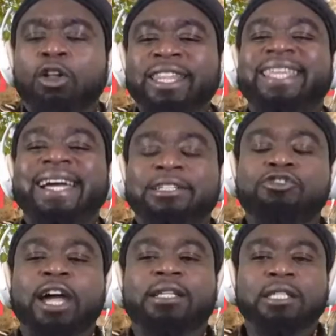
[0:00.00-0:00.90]
only
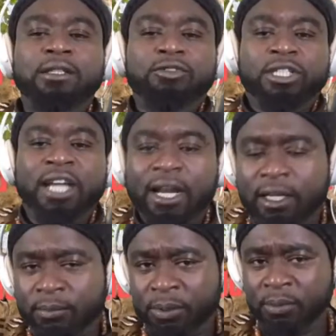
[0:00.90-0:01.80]
attracting
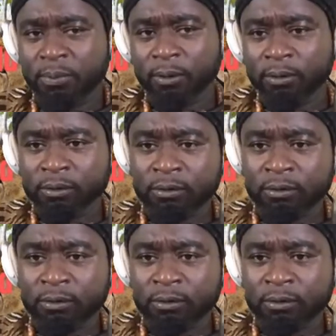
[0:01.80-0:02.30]
retarded people,